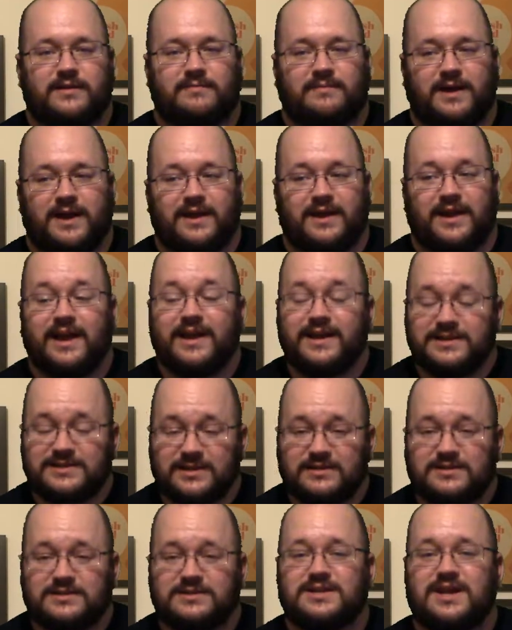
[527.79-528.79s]
mic, and he's
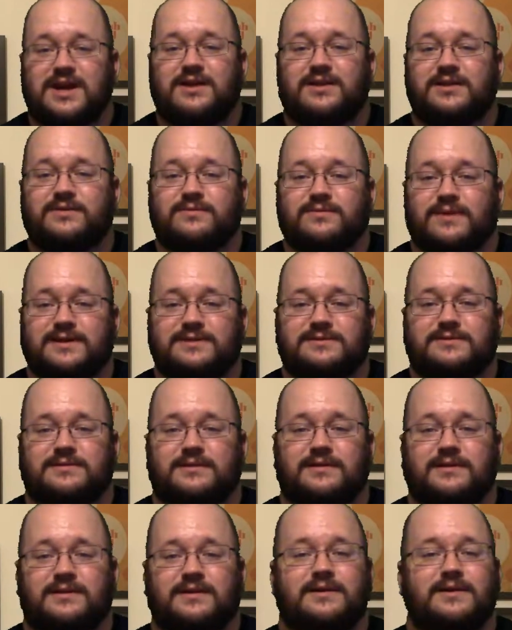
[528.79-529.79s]
a solid wrestler.